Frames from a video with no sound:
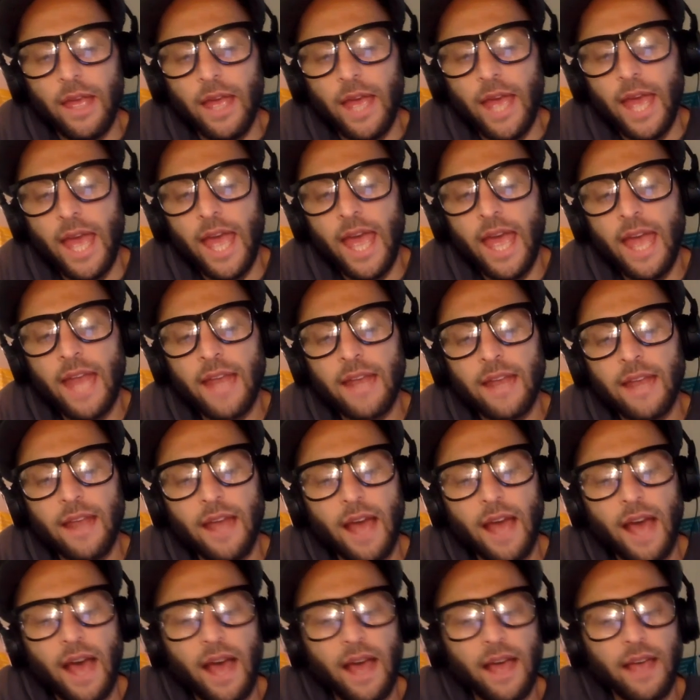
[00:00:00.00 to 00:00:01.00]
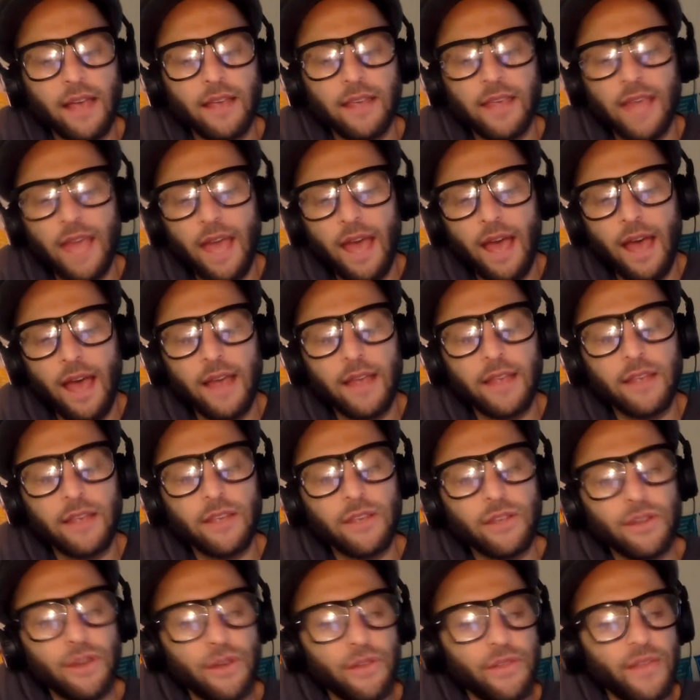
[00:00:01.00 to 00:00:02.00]
And
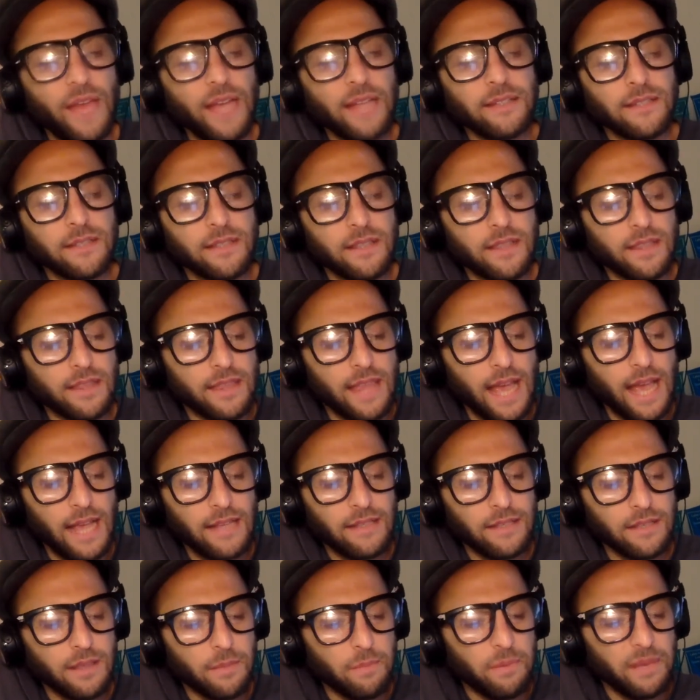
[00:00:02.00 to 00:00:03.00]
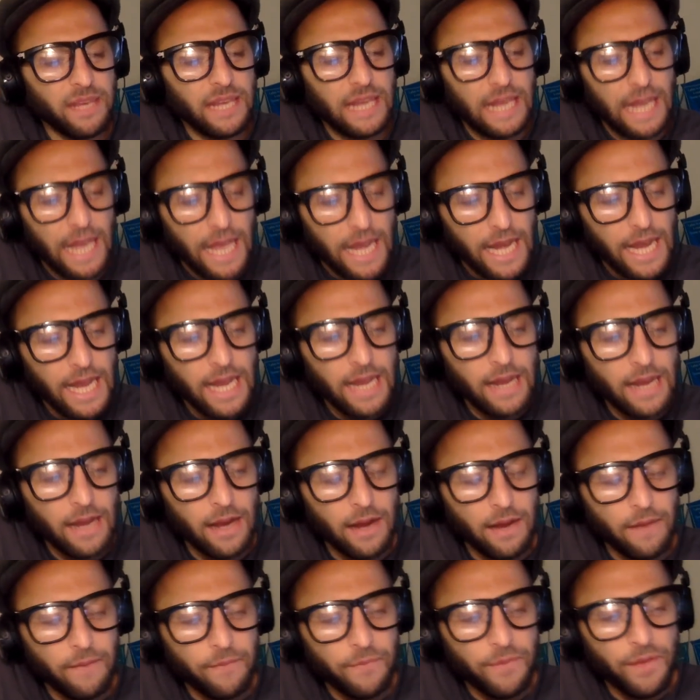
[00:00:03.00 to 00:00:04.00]
that's the
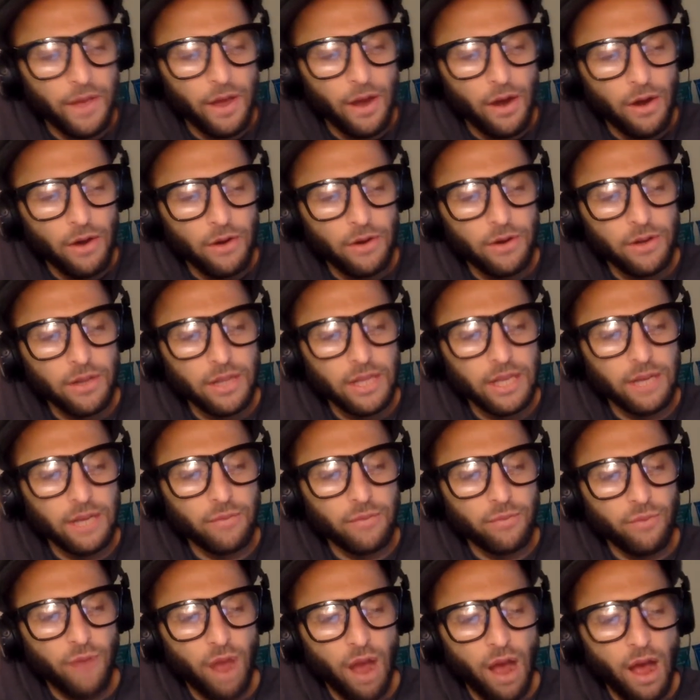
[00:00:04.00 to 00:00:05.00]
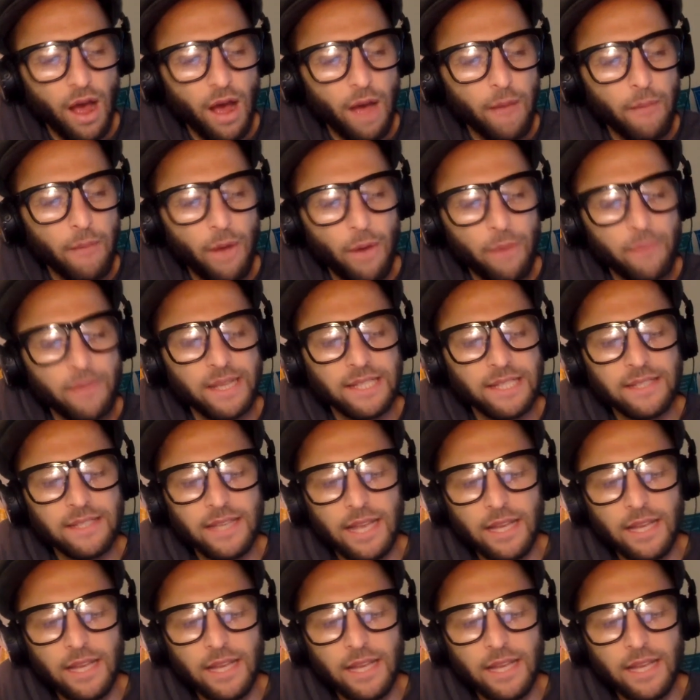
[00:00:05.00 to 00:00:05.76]
beginning, the early raw moments.